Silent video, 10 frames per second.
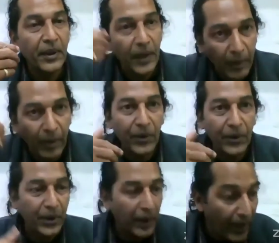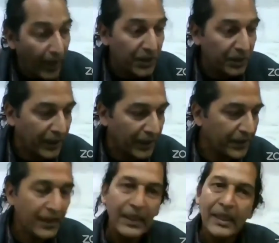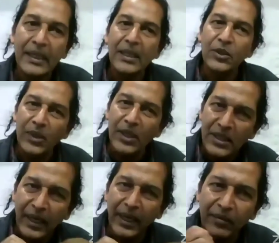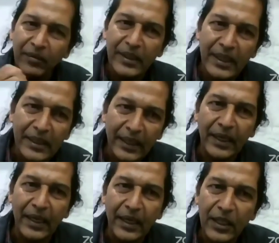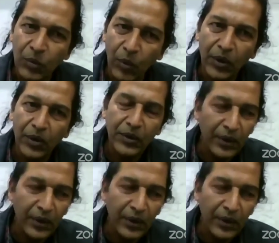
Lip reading: about, a measurement. So this kind of a detail is what